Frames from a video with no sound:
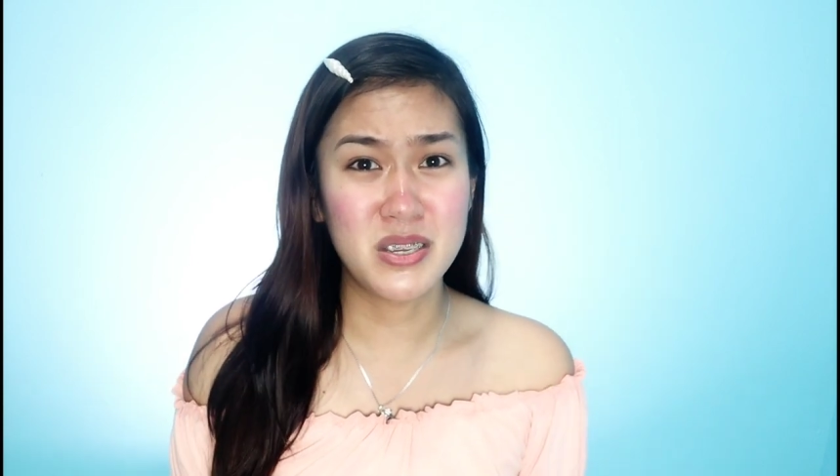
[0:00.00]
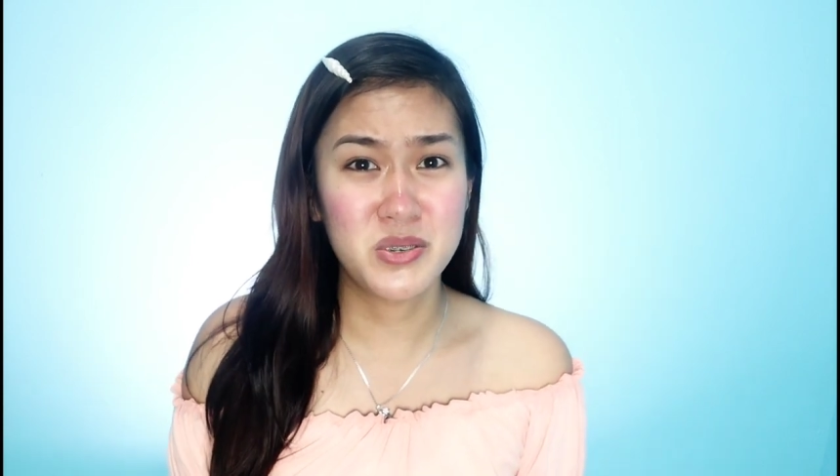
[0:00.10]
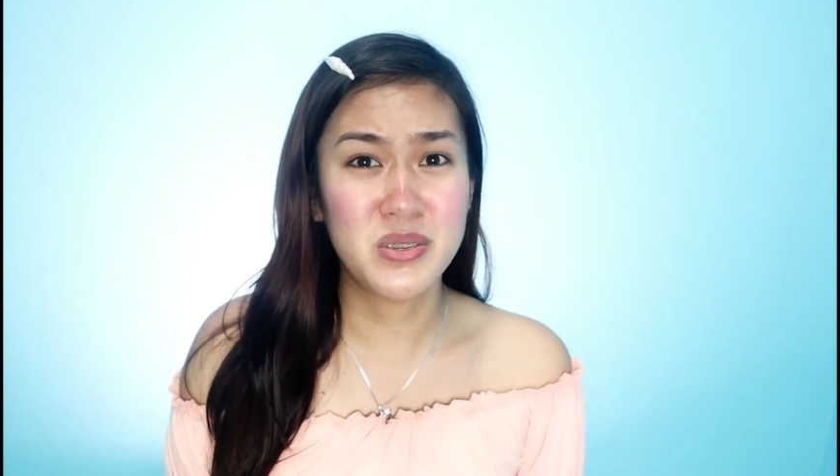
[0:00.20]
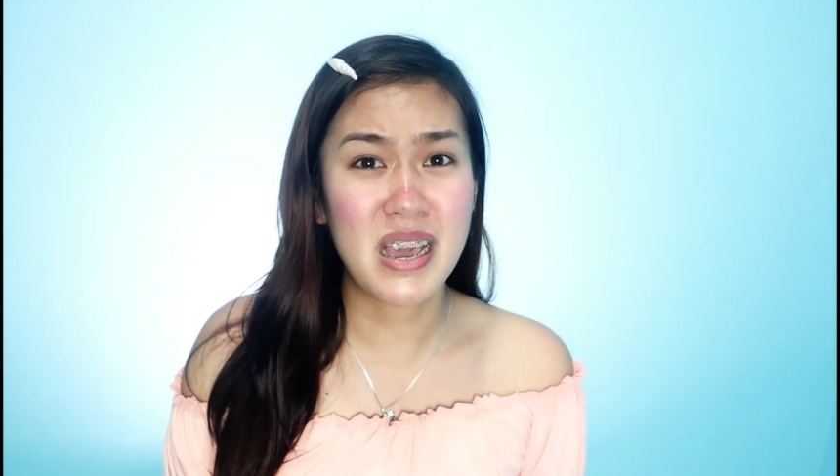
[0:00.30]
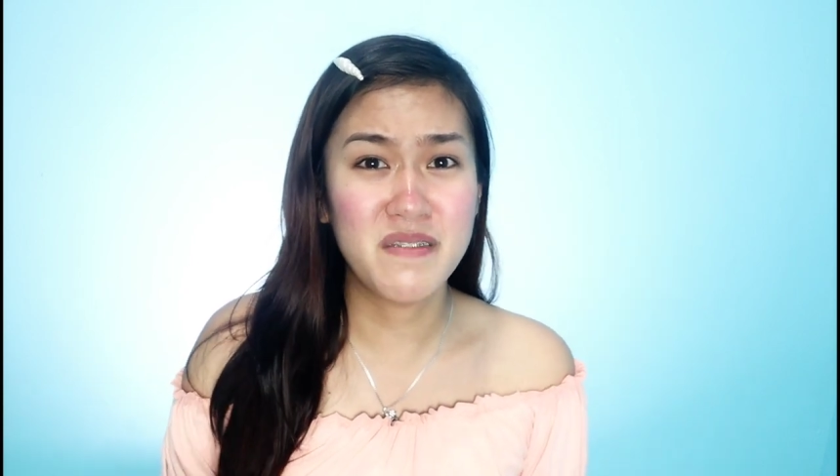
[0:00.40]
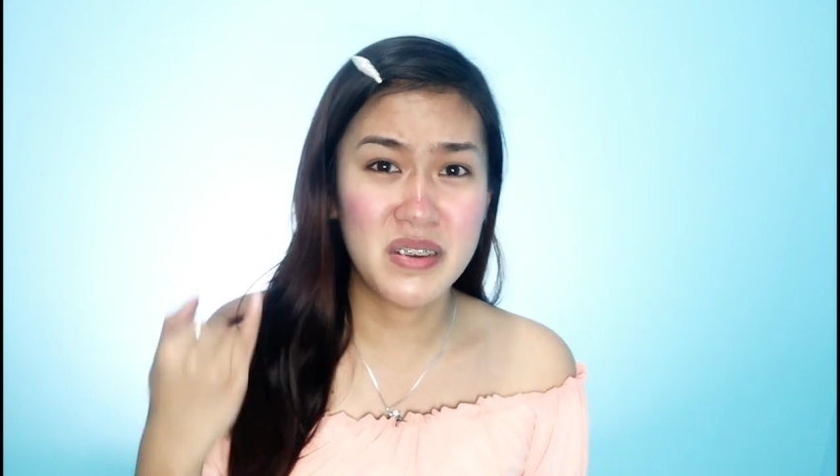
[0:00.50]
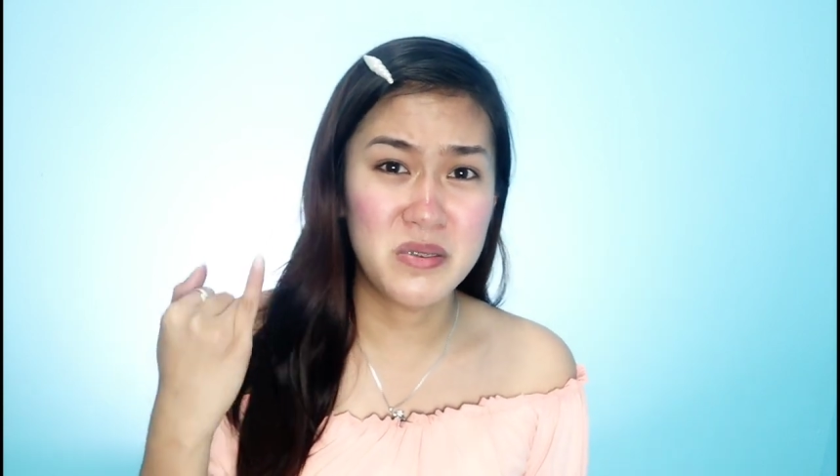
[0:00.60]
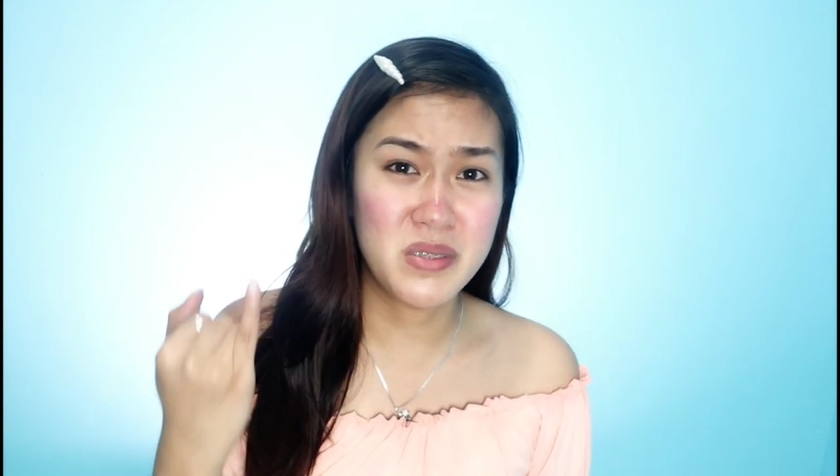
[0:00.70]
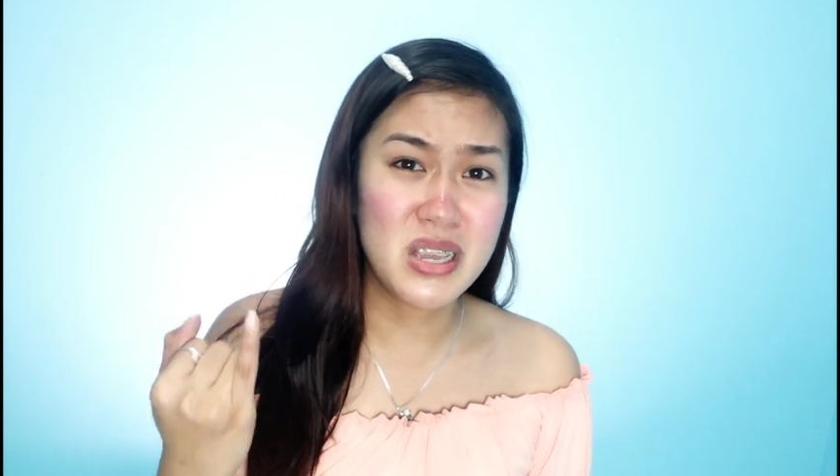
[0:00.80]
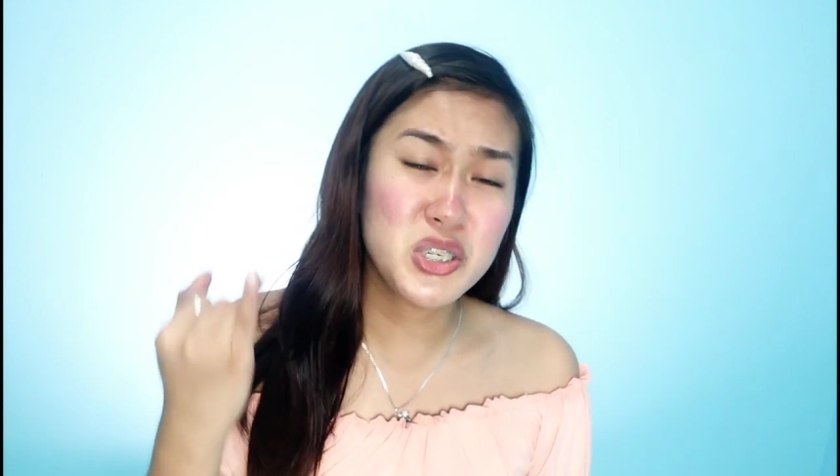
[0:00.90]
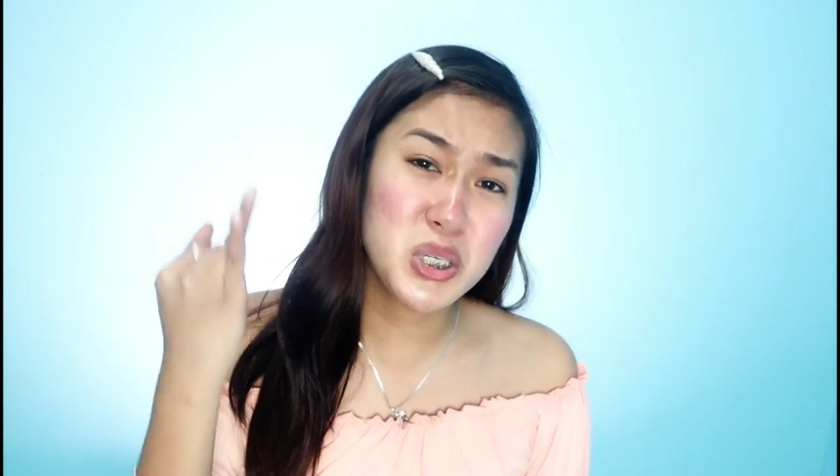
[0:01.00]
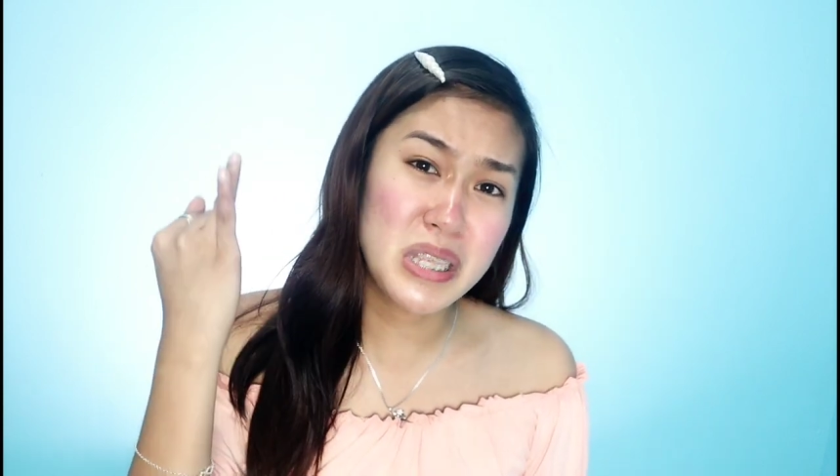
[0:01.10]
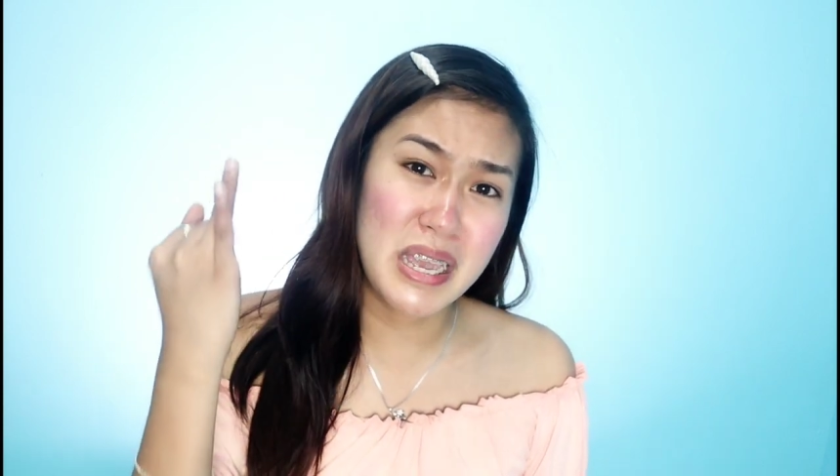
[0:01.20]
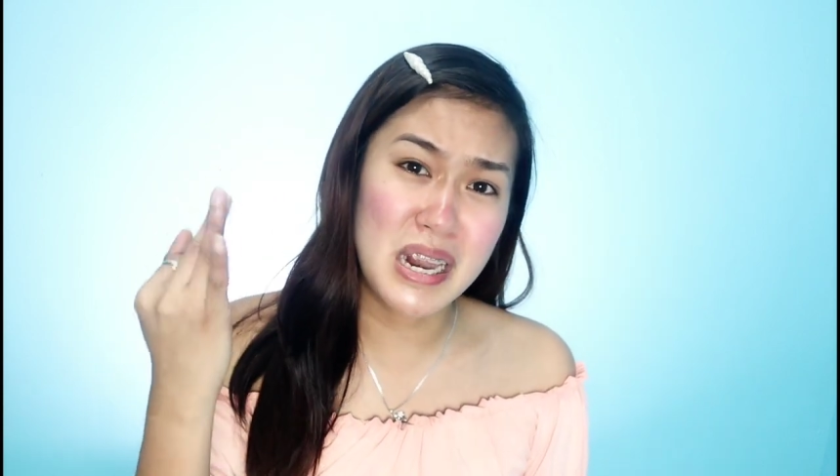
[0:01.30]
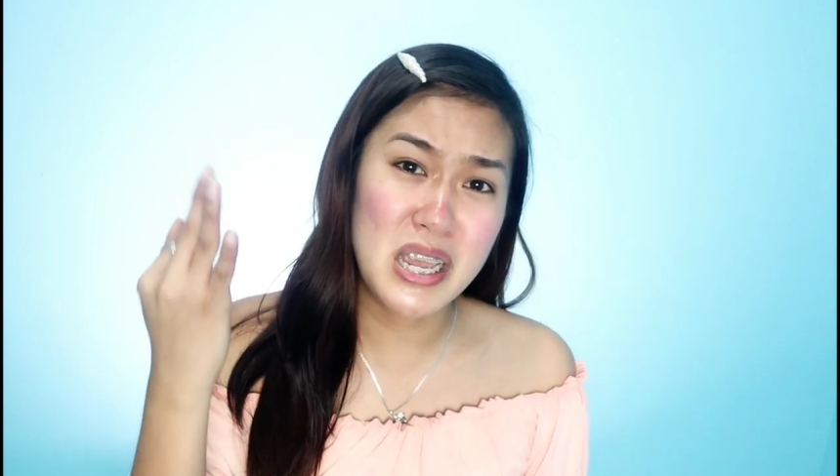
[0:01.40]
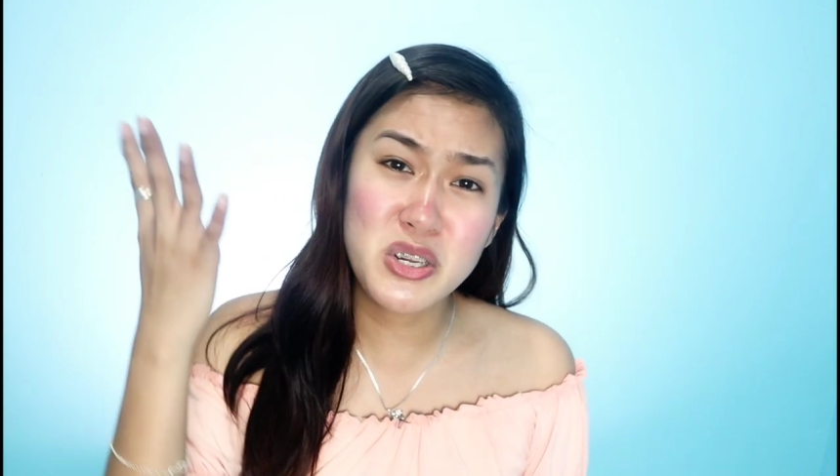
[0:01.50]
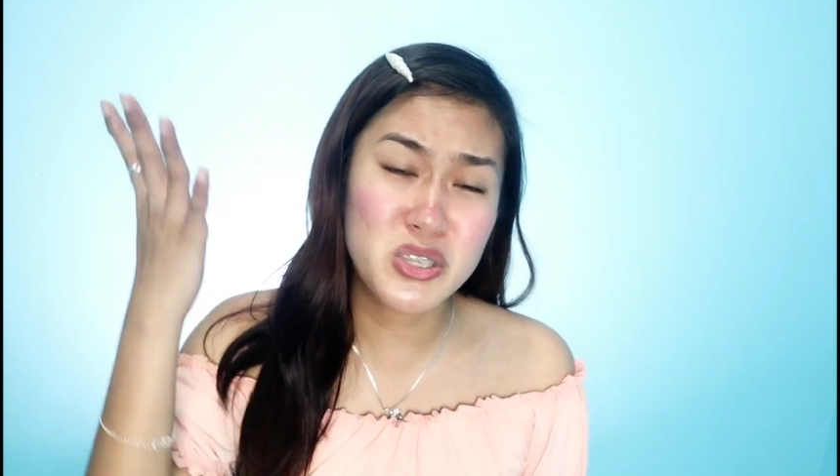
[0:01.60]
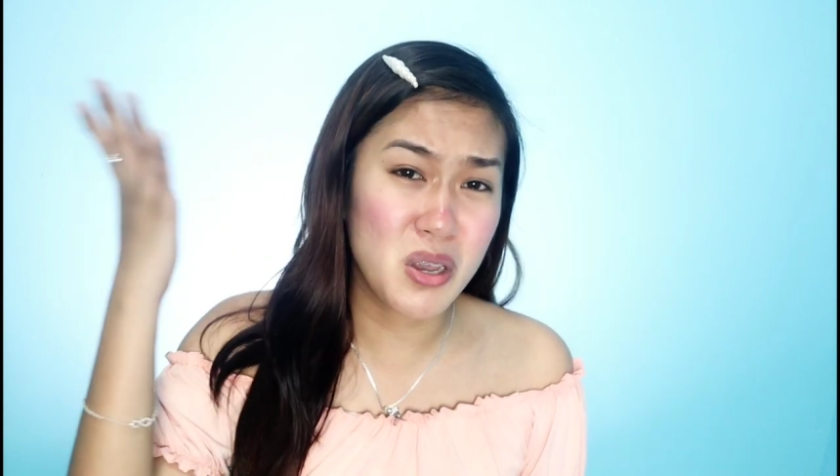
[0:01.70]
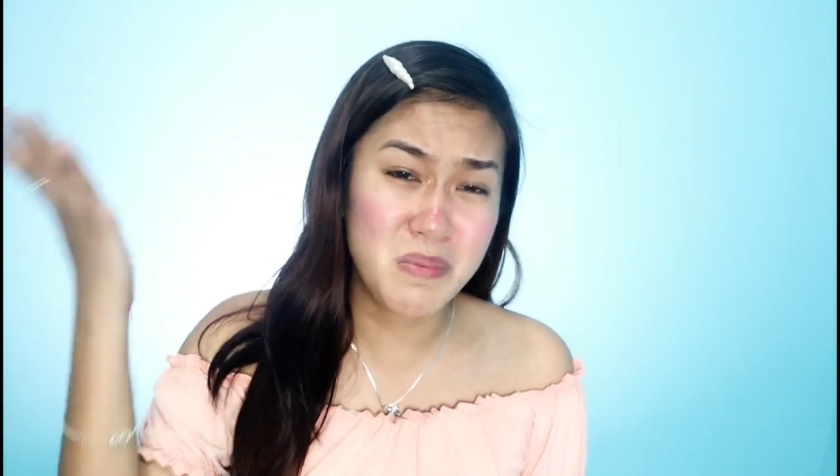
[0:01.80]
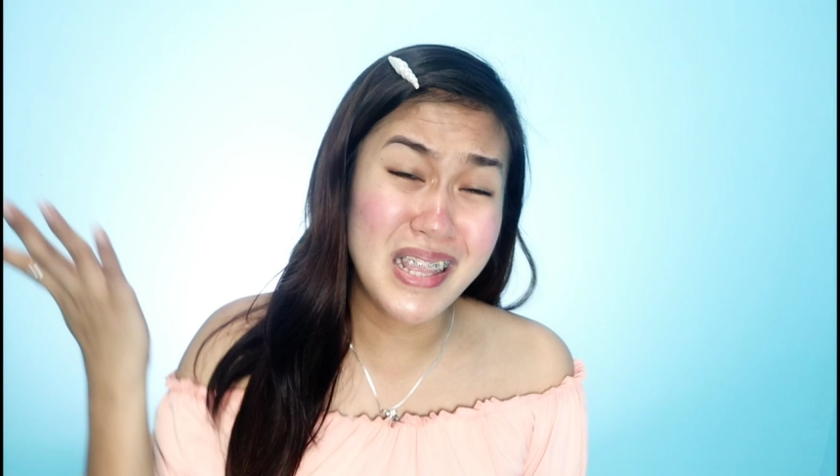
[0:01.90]
I should have foundation, eyeliner,
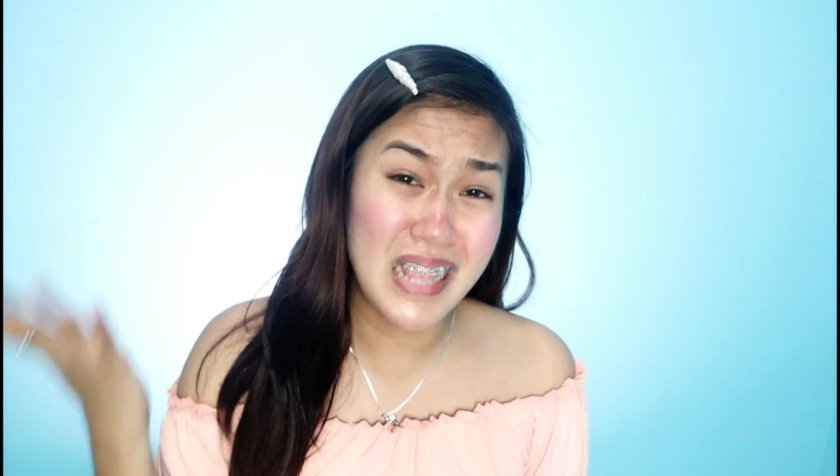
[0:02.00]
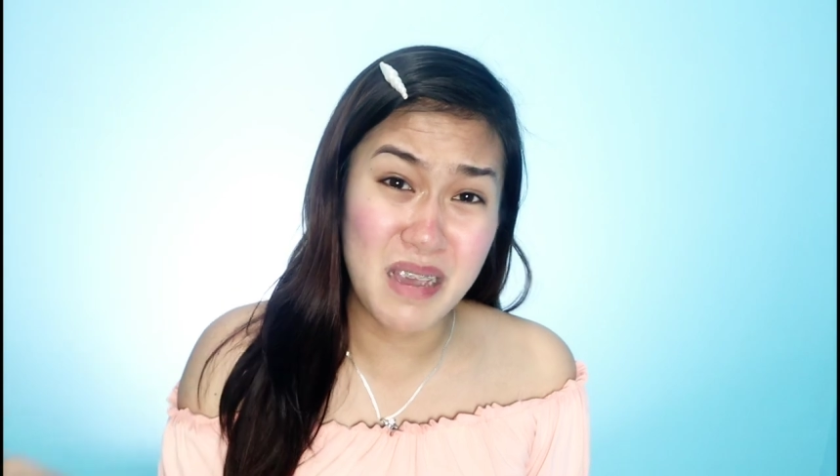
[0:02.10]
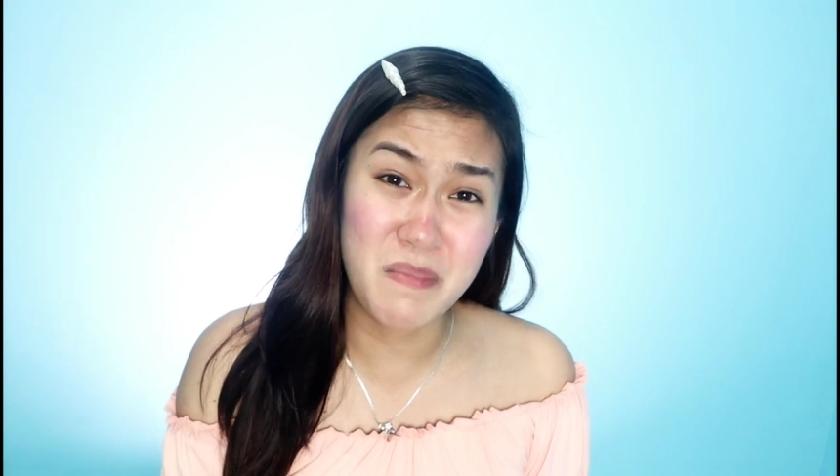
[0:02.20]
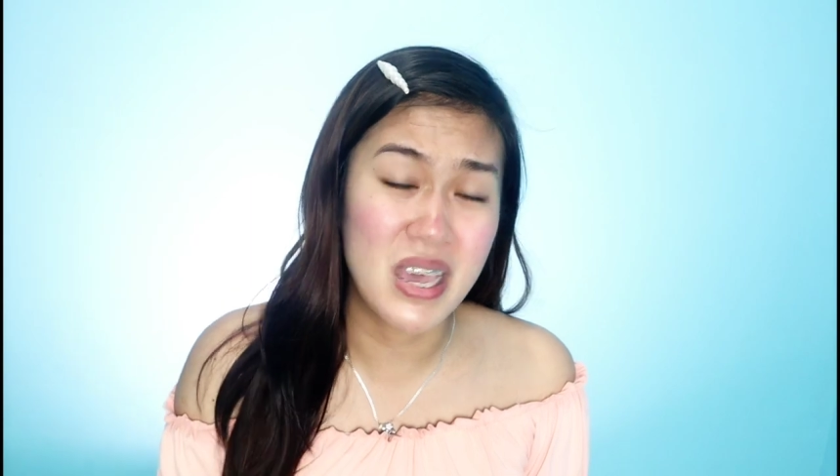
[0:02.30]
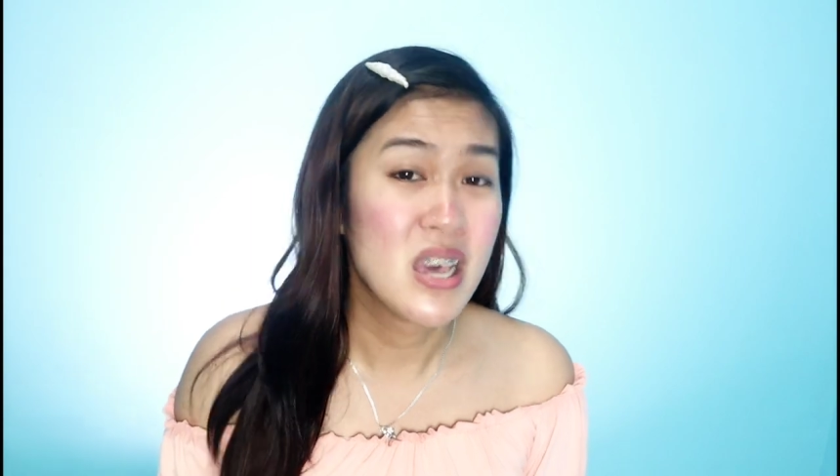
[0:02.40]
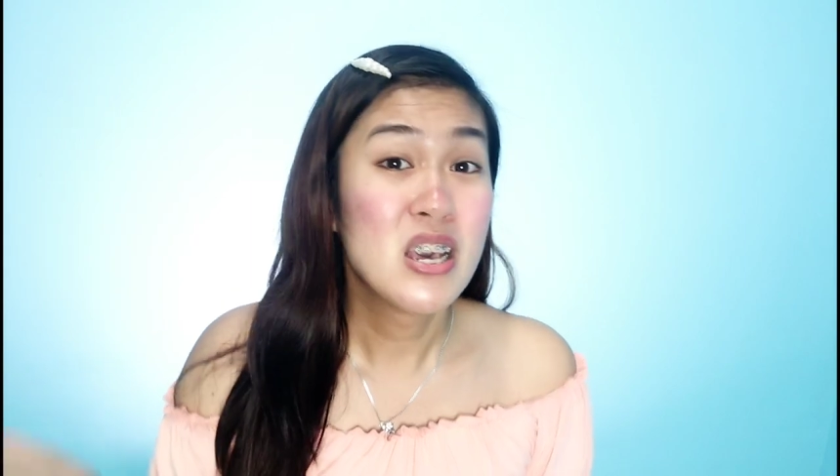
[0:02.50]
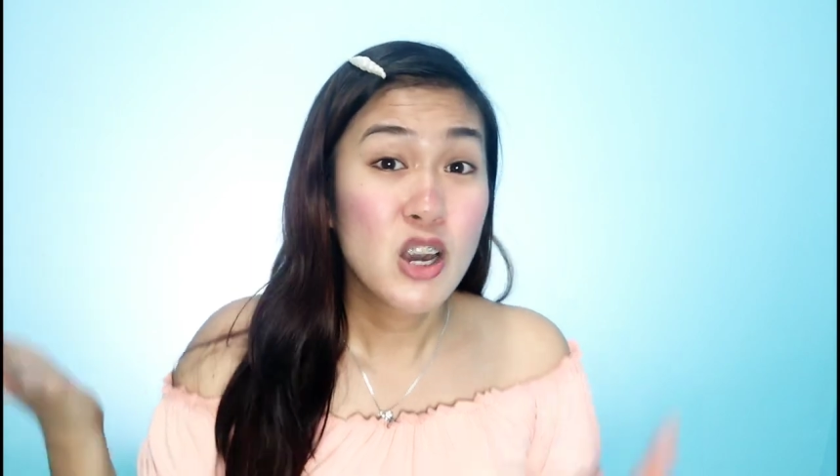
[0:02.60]
sobrang dami.